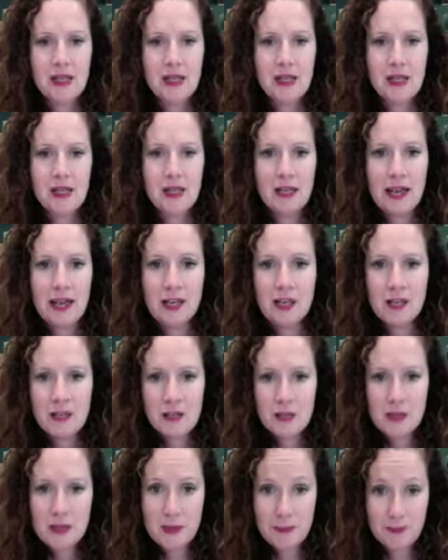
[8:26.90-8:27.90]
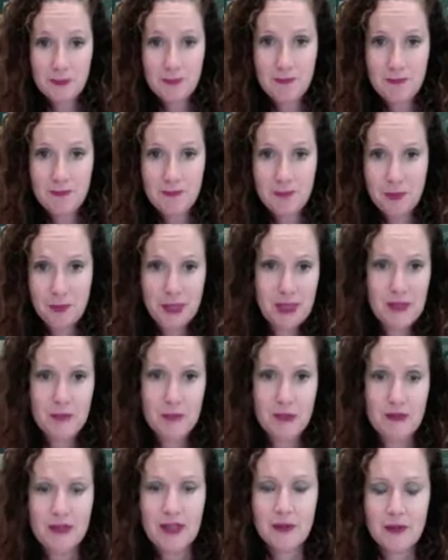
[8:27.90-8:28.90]
It actually was a pretty good
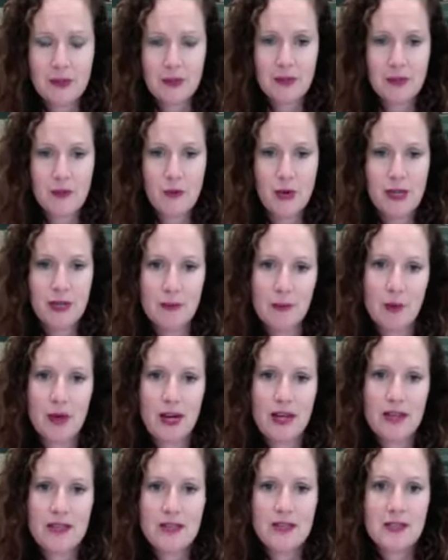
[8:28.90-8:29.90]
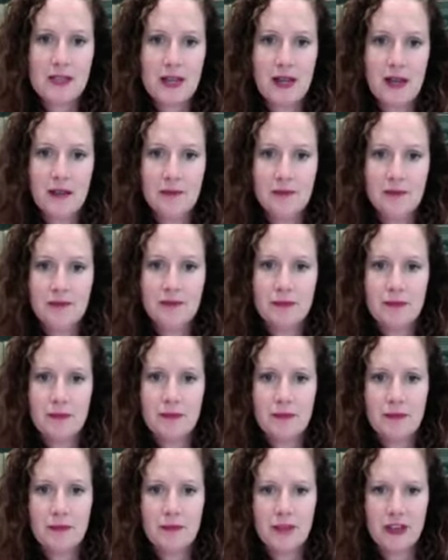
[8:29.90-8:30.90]
movie. I was quite impressed.
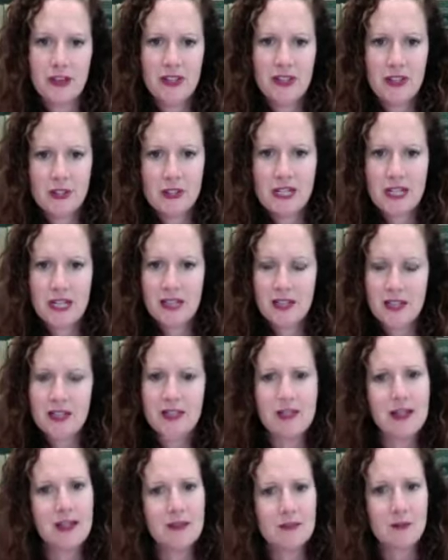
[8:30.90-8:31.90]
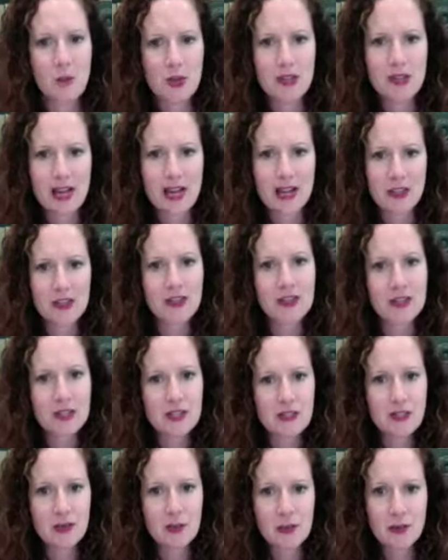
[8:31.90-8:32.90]
Very entertaining, a lot of
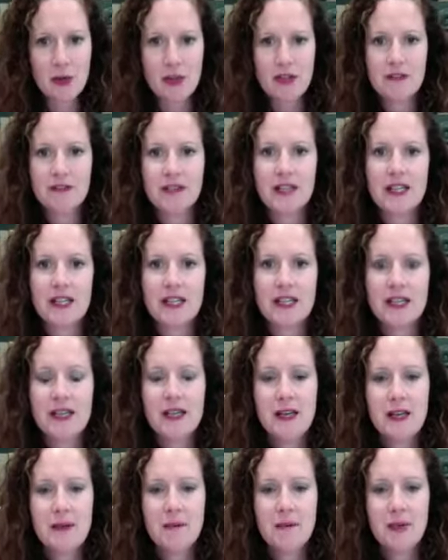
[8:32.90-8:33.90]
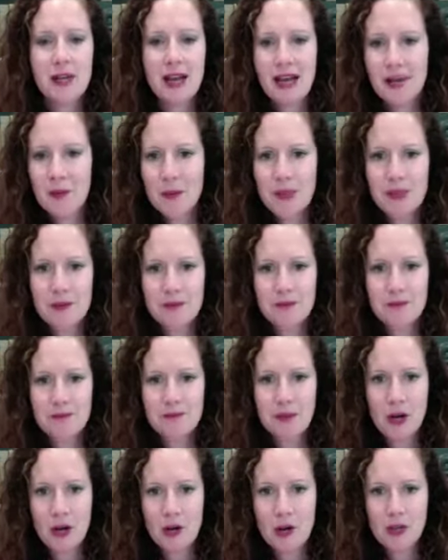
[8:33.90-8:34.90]
one-liners that were kind of funny, but I wouldn't
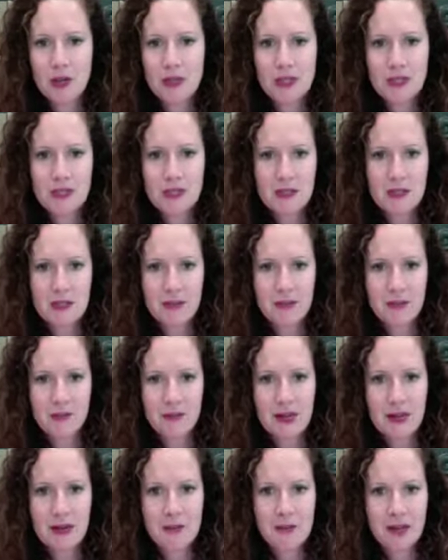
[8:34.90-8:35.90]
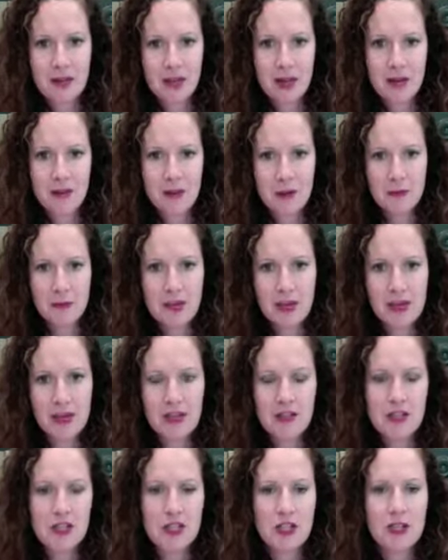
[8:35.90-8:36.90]
post on my author
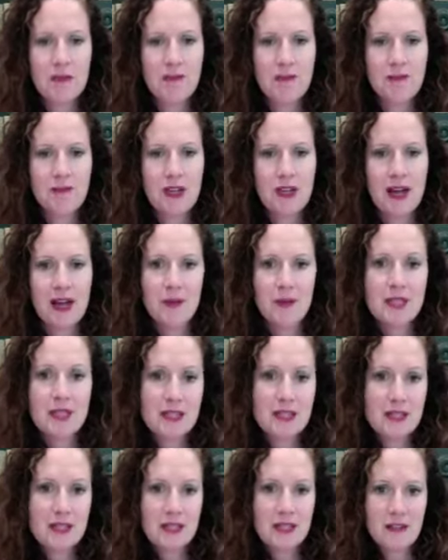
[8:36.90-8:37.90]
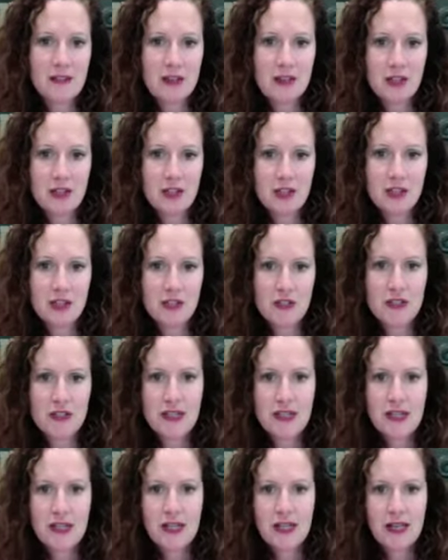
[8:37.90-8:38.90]
page, I went to see The Avengers
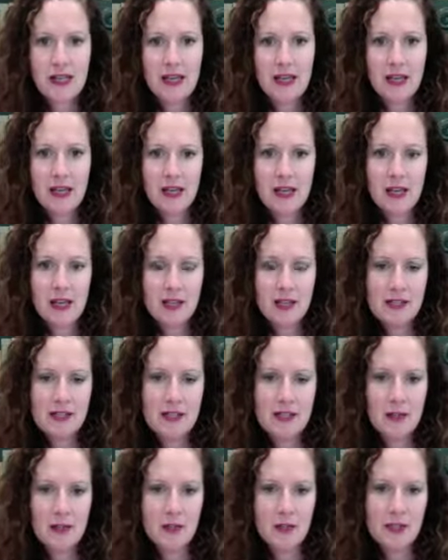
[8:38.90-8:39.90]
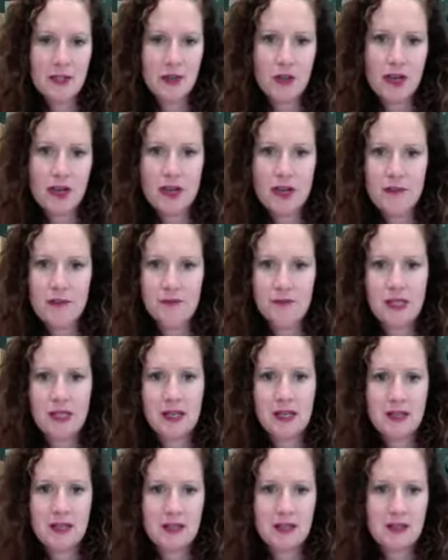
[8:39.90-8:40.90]
and it was great
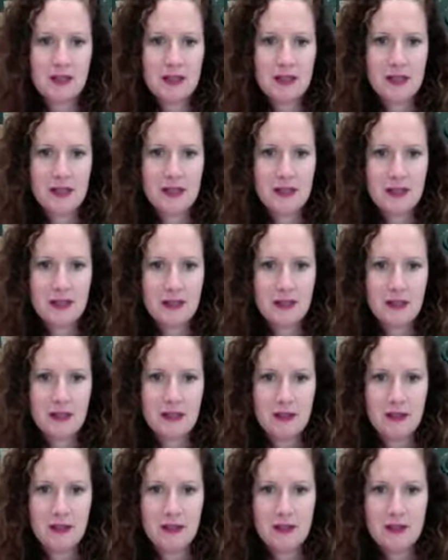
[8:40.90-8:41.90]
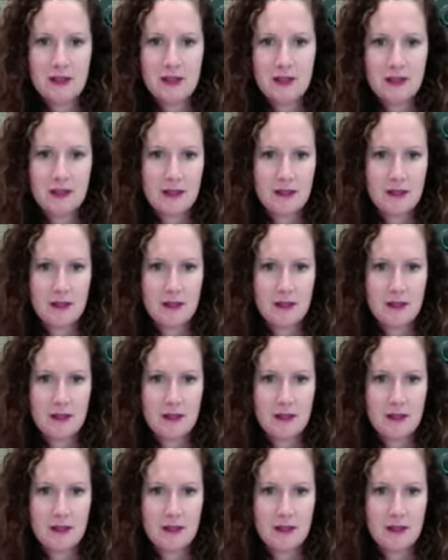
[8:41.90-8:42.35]
because this